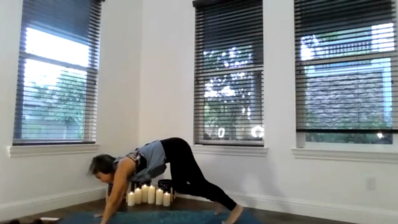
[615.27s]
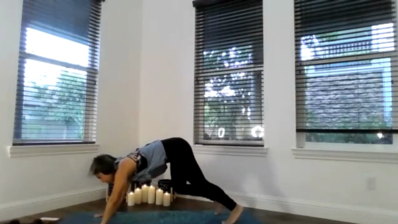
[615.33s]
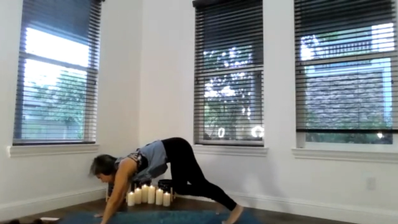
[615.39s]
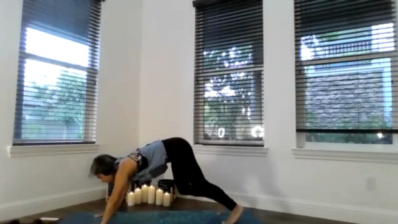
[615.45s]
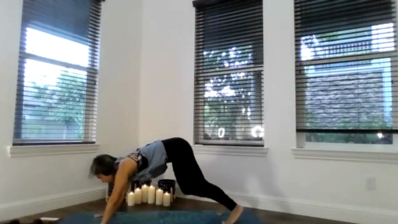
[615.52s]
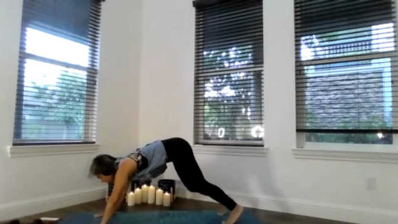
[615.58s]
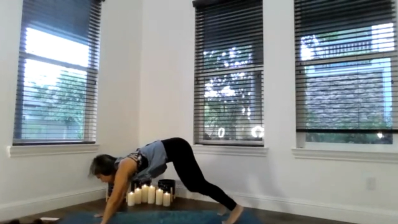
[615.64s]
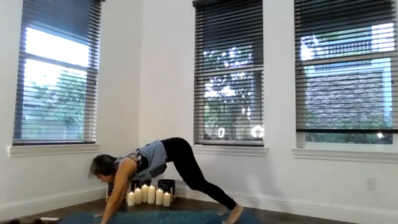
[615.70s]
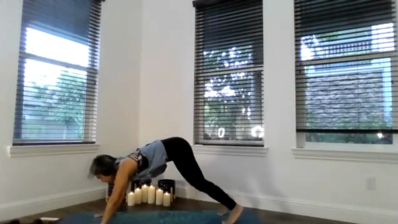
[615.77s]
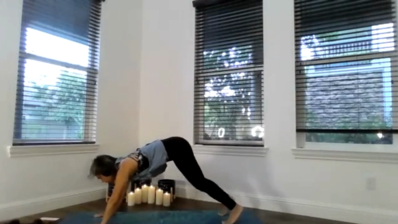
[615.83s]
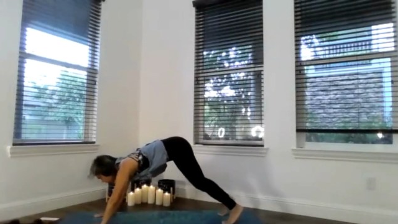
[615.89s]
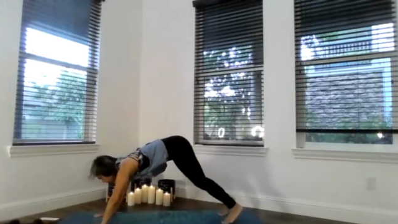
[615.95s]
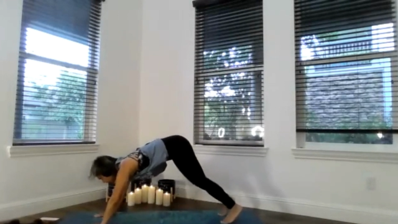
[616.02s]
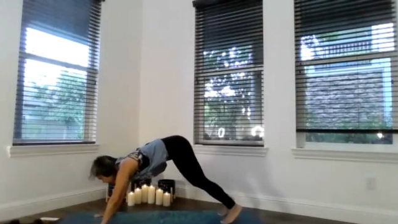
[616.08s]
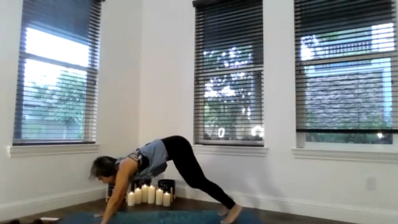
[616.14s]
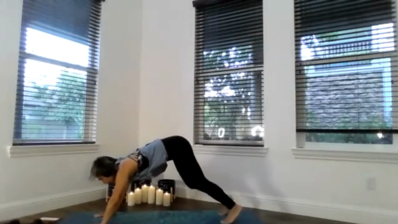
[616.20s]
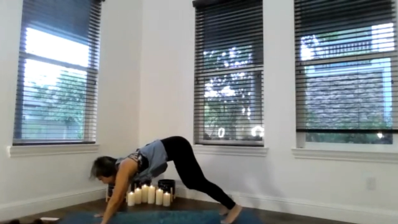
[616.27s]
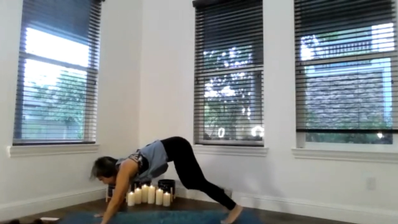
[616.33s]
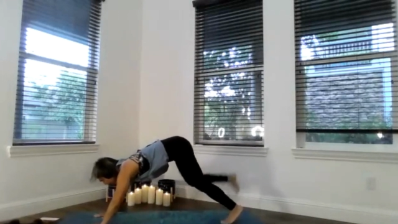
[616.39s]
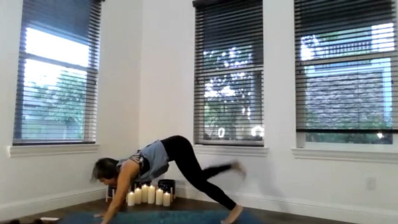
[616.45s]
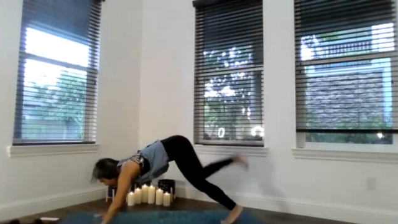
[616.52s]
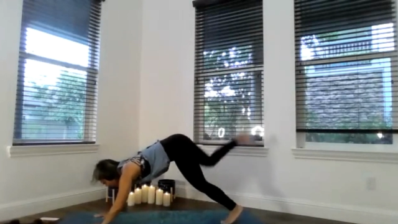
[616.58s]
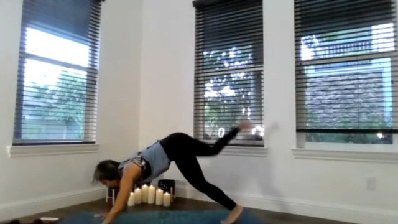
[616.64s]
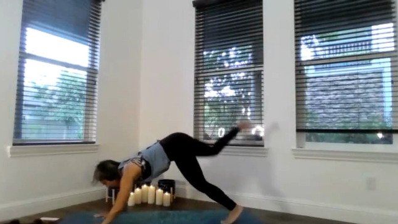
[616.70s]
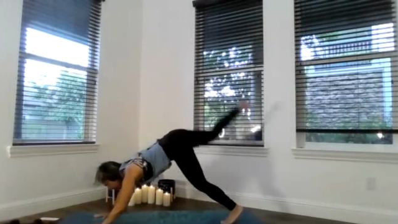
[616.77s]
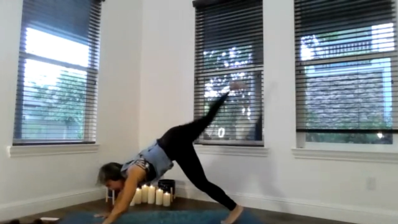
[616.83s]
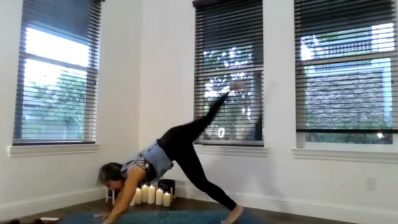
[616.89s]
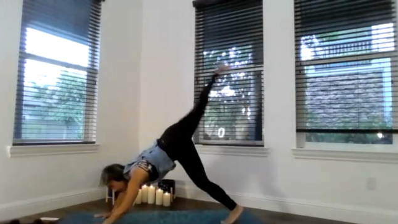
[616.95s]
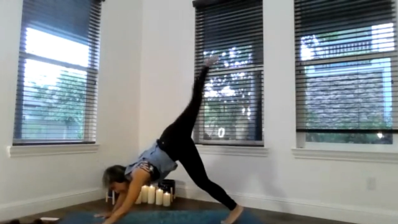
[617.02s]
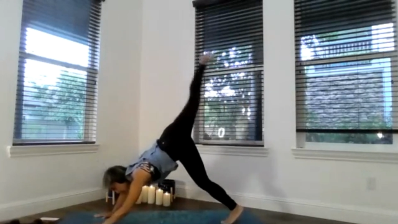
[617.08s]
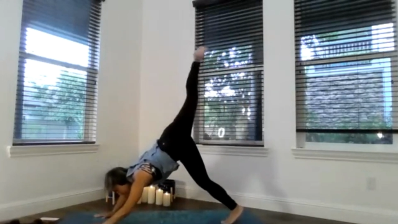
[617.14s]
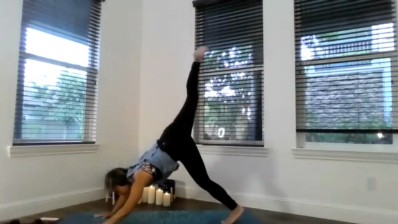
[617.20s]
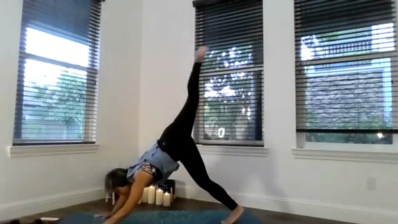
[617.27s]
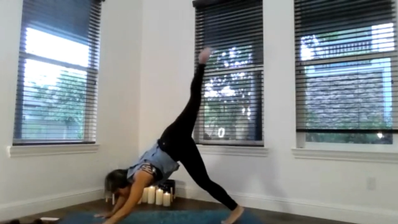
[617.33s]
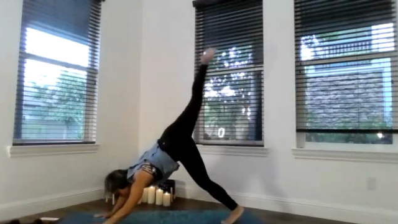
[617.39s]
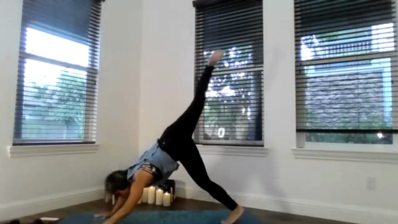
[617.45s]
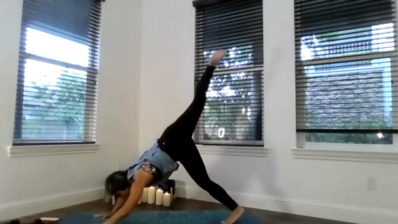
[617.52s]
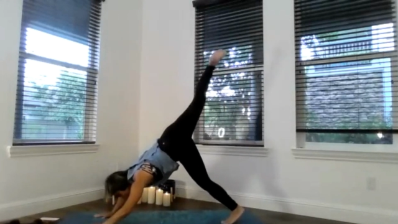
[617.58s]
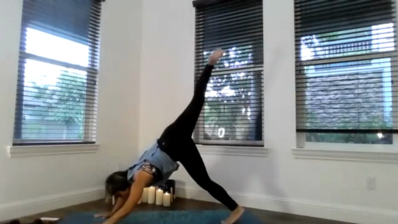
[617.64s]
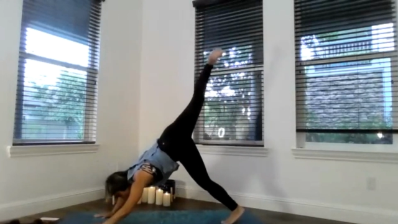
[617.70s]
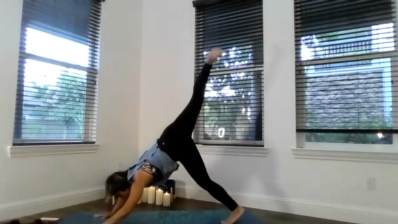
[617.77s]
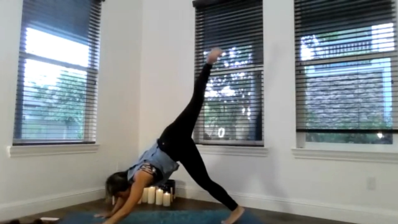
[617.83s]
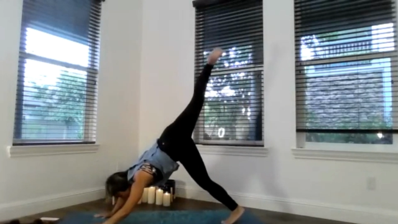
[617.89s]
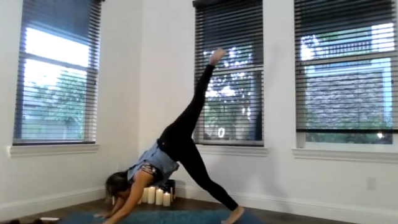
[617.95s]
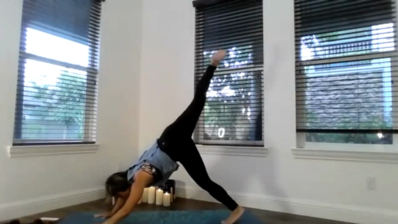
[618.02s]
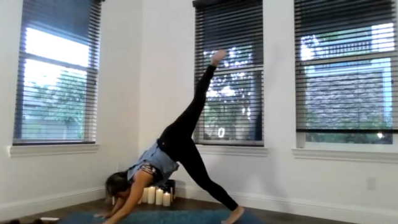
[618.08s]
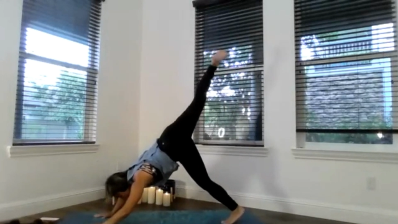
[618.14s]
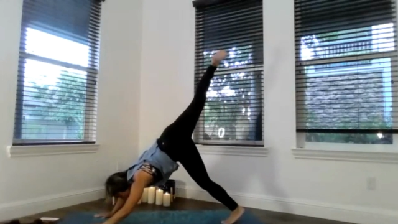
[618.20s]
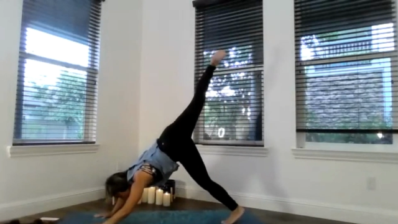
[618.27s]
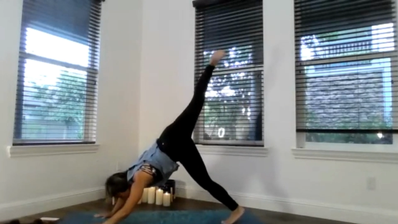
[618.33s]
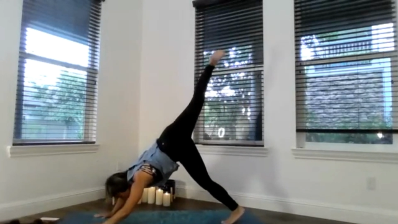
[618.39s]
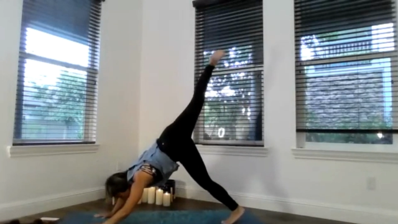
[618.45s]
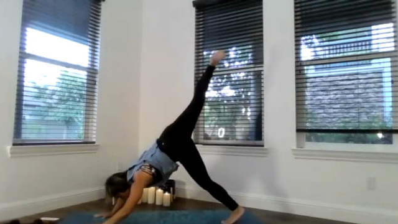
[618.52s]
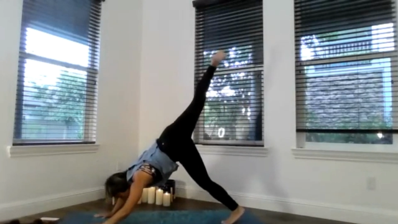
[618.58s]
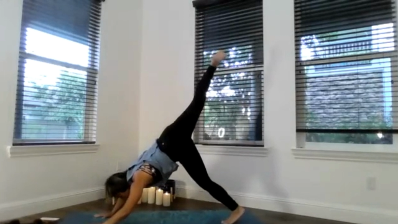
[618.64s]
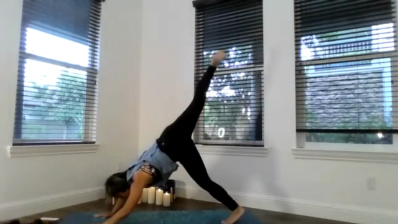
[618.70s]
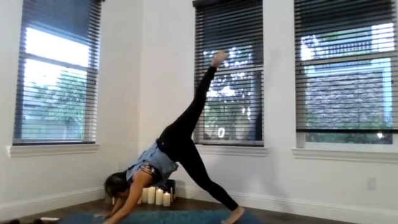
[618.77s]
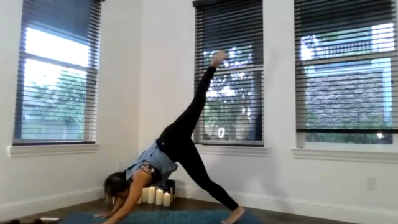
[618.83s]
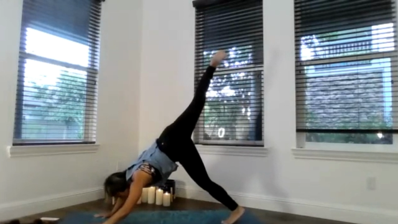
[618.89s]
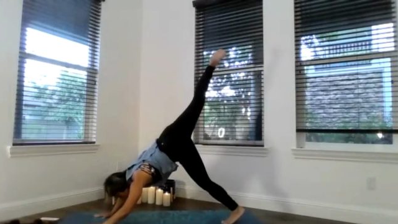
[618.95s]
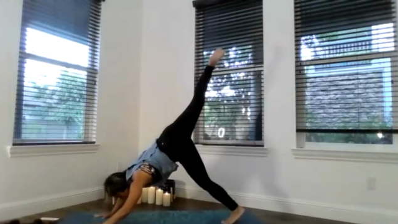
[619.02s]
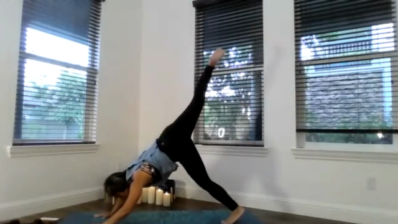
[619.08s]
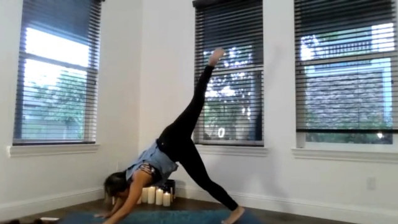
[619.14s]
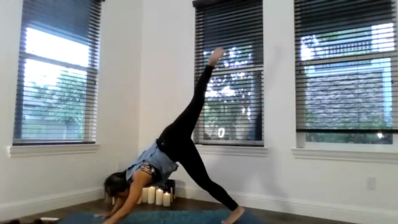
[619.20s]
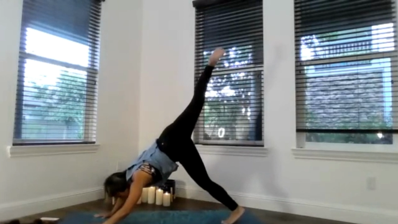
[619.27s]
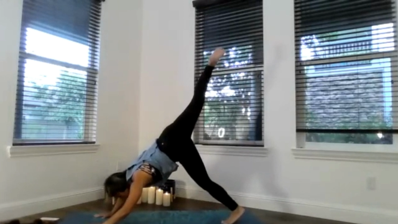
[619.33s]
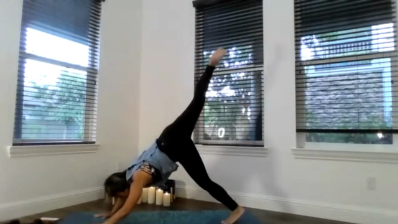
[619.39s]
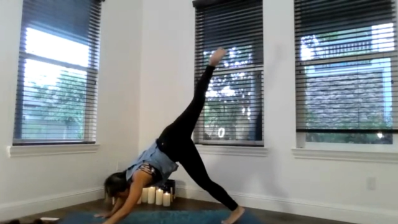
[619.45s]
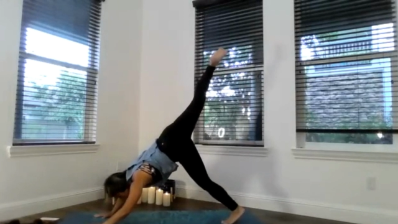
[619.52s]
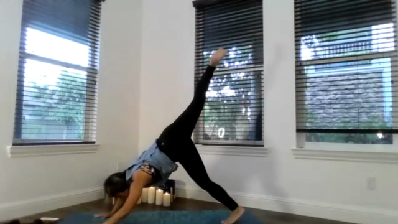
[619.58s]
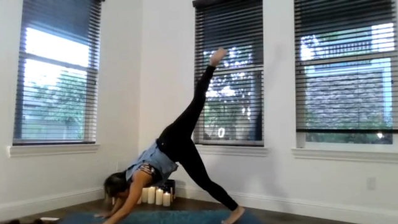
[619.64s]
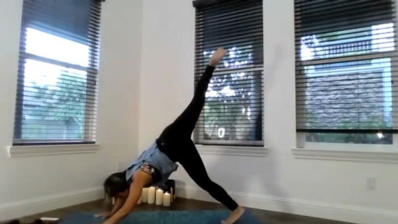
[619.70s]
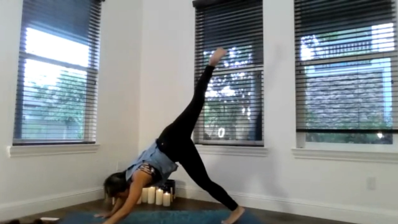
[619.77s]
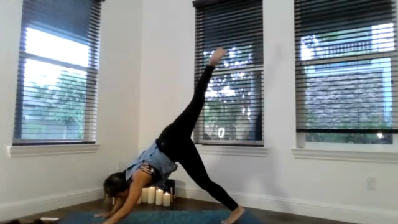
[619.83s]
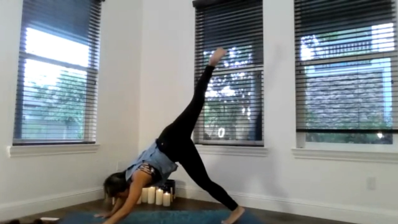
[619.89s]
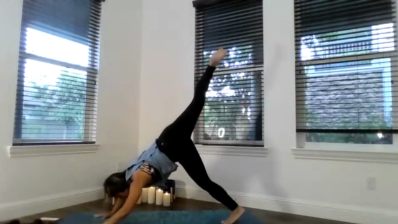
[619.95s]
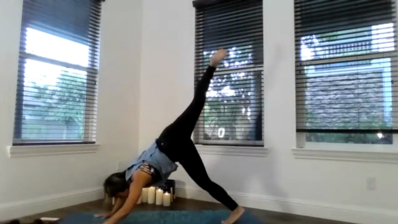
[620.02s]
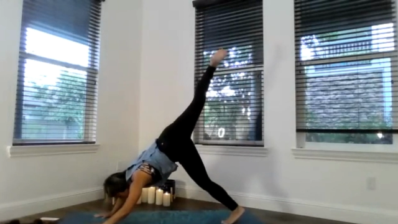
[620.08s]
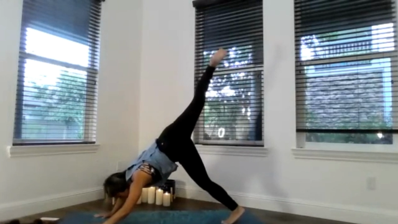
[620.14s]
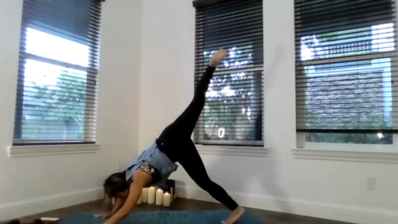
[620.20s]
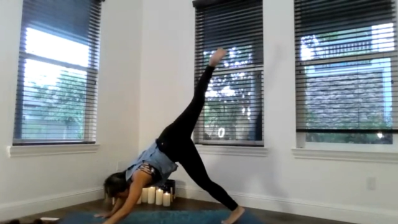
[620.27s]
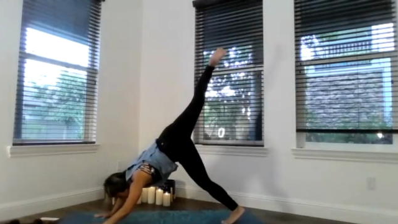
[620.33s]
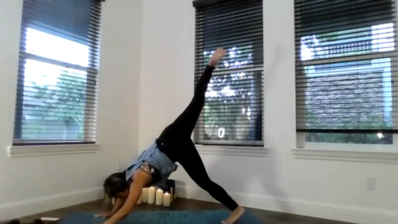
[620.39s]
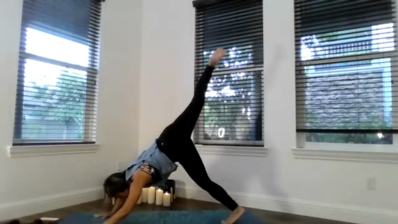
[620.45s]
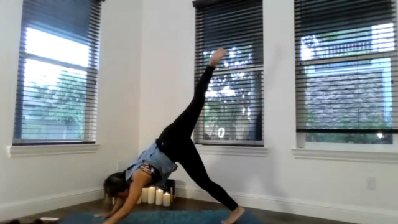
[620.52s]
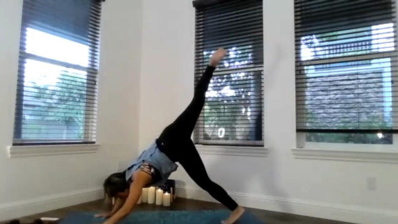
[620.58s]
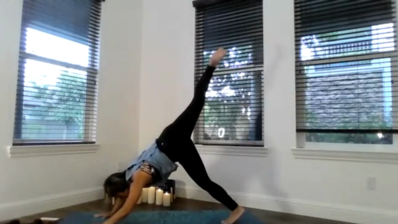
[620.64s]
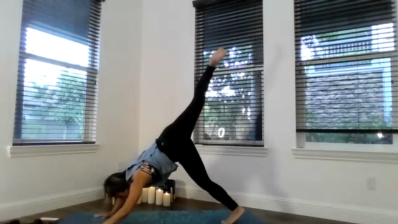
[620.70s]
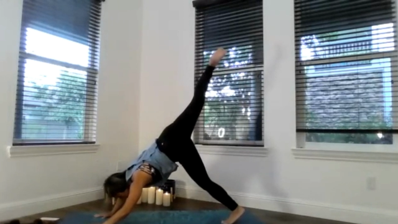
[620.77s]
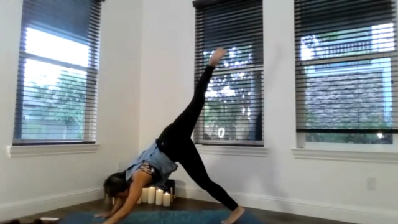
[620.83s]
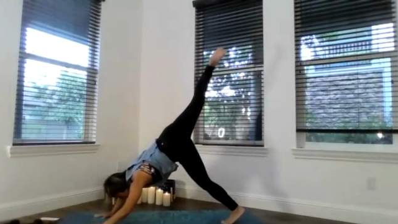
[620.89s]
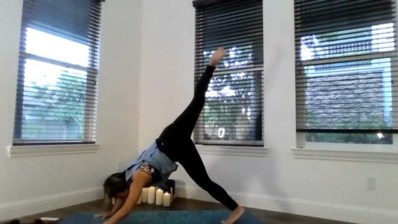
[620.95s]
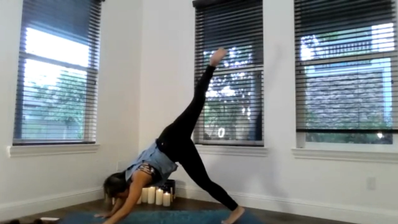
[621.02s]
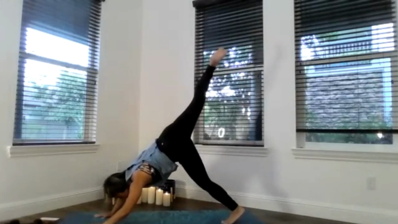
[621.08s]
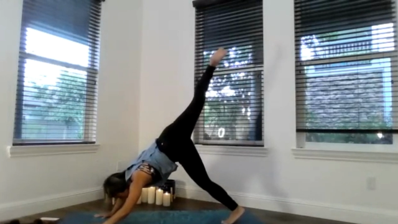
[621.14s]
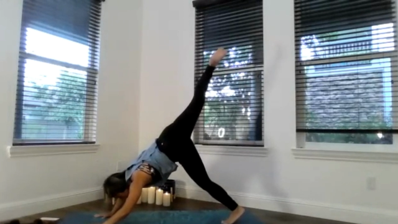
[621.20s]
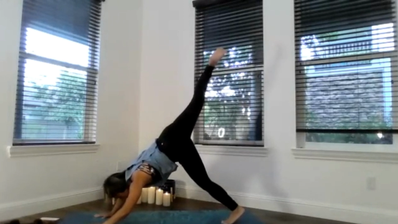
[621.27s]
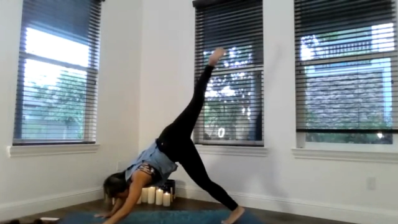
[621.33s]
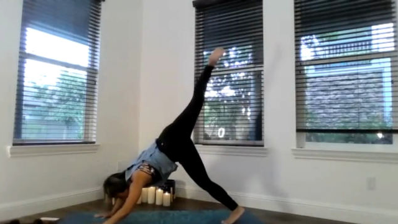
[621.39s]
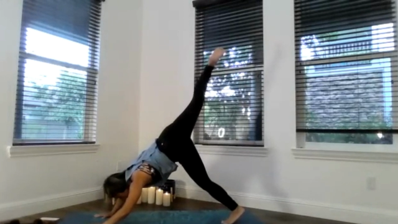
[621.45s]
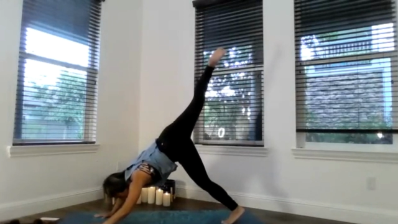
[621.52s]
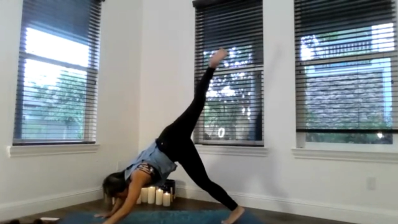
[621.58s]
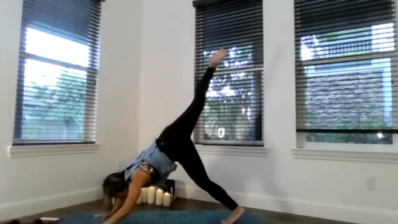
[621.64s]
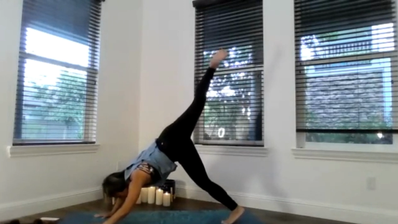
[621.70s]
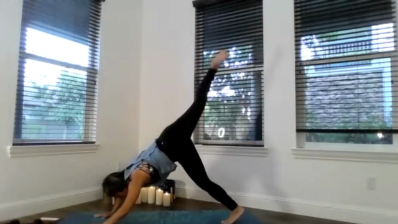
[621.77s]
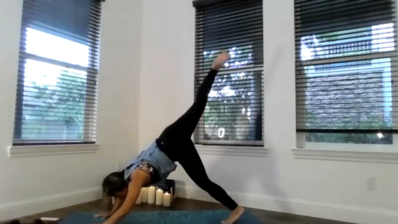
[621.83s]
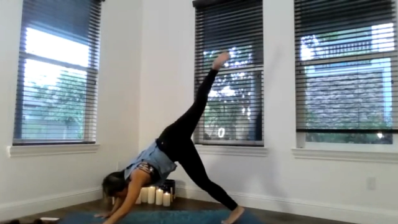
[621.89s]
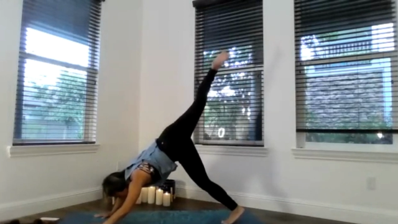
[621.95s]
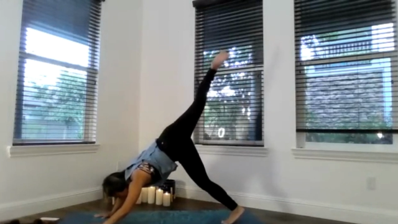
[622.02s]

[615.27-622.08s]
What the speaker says: Nobody's mouth can be seen.